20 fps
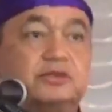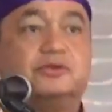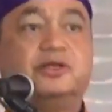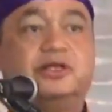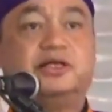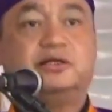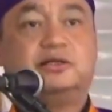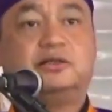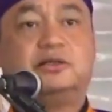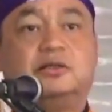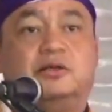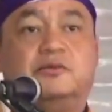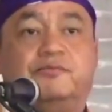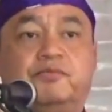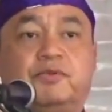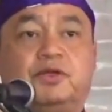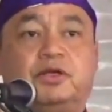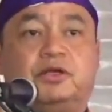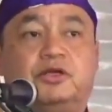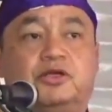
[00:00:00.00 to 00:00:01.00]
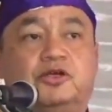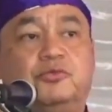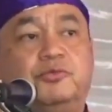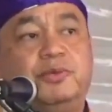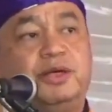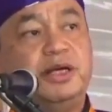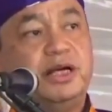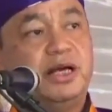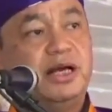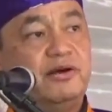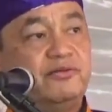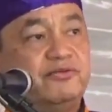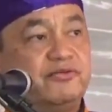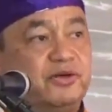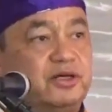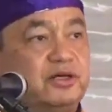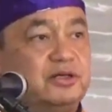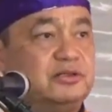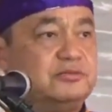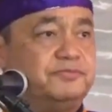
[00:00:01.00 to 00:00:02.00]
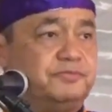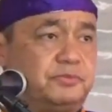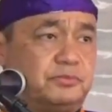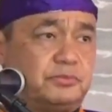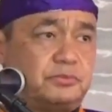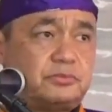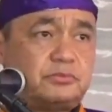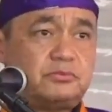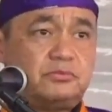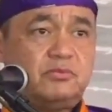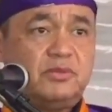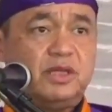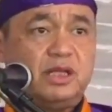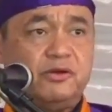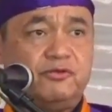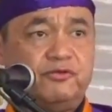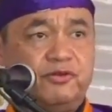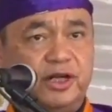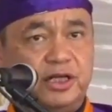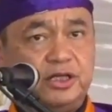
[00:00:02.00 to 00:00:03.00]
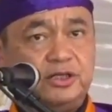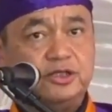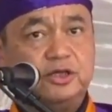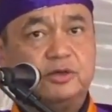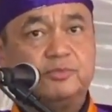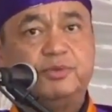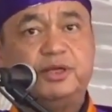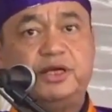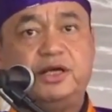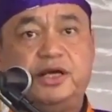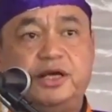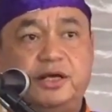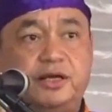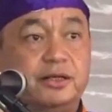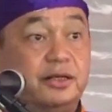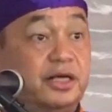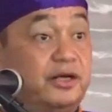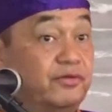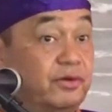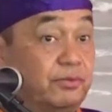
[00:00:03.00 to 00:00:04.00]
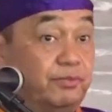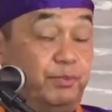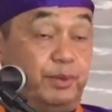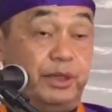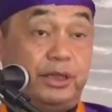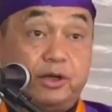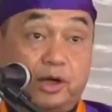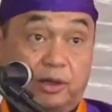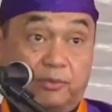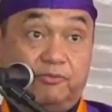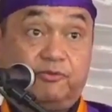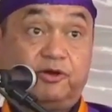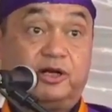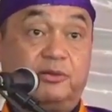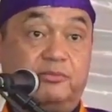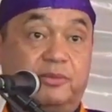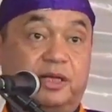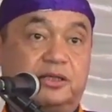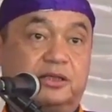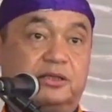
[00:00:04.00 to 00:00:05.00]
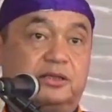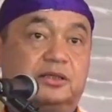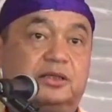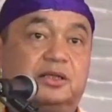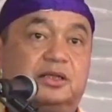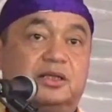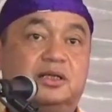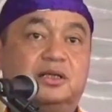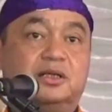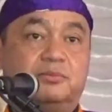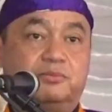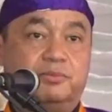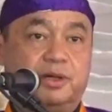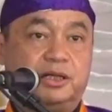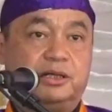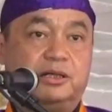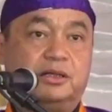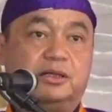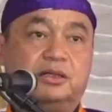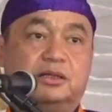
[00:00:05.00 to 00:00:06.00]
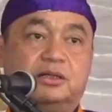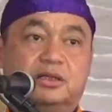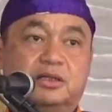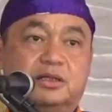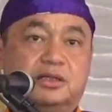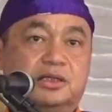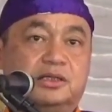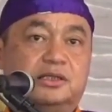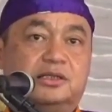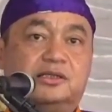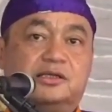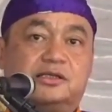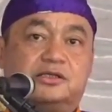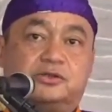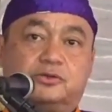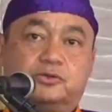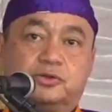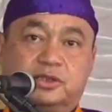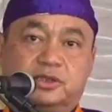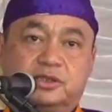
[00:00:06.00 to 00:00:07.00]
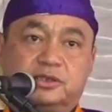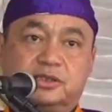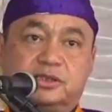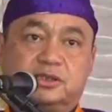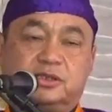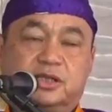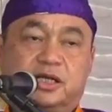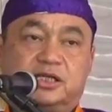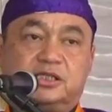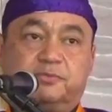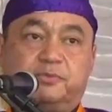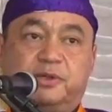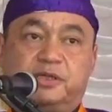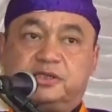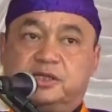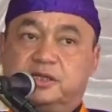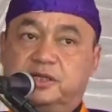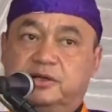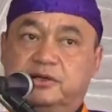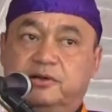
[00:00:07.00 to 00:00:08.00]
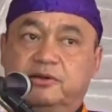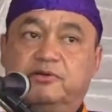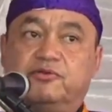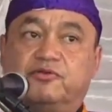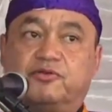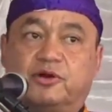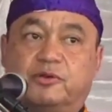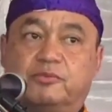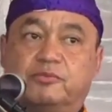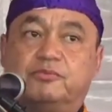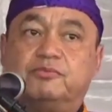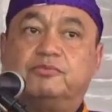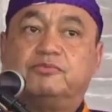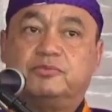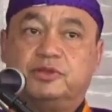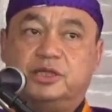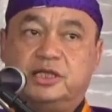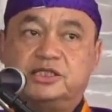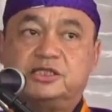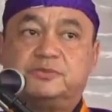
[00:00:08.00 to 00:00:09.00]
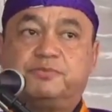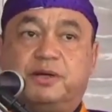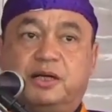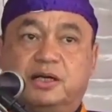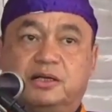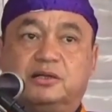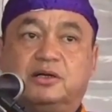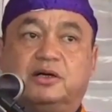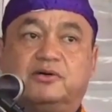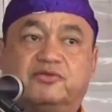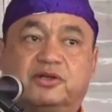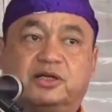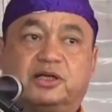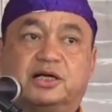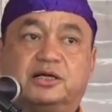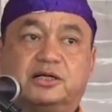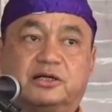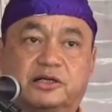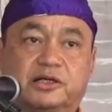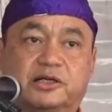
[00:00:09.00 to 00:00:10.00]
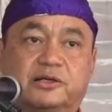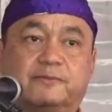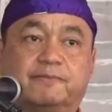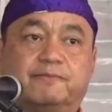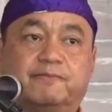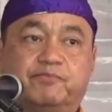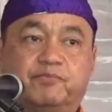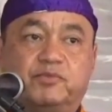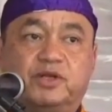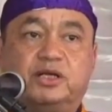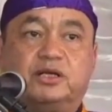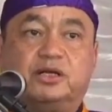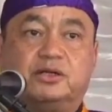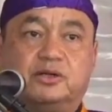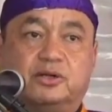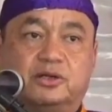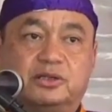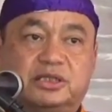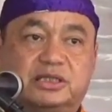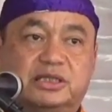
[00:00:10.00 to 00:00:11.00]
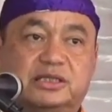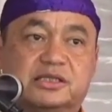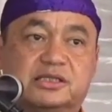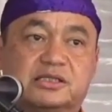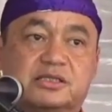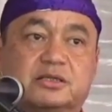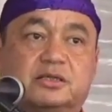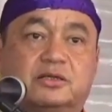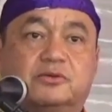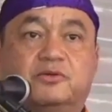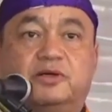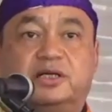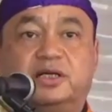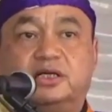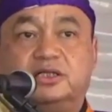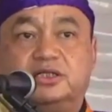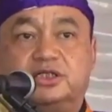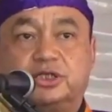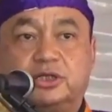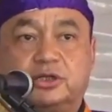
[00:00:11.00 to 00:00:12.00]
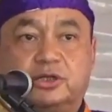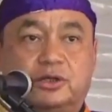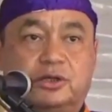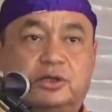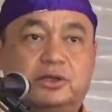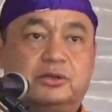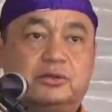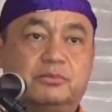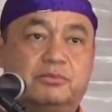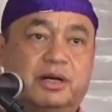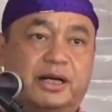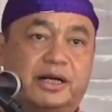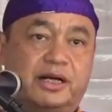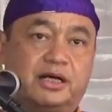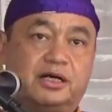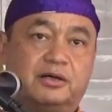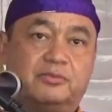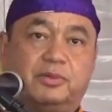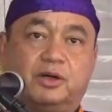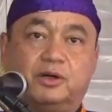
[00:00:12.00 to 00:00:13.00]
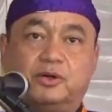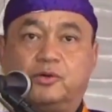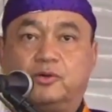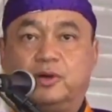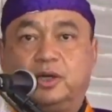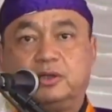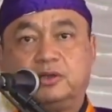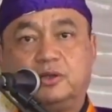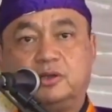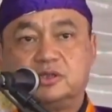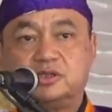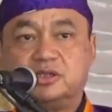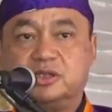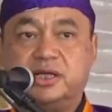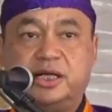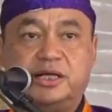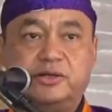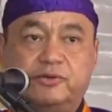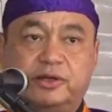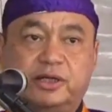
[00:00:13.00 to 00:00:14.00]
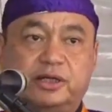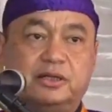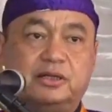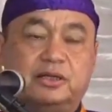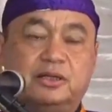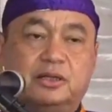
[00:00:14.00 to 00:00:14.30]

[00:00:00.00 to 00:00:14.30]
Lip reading: today, you may have finished your BA, even BCom for that matter, but students, especially from this part of the country, in the northeast, whether in Shillong, Bairang, Mokurwan, Northern, anywhere,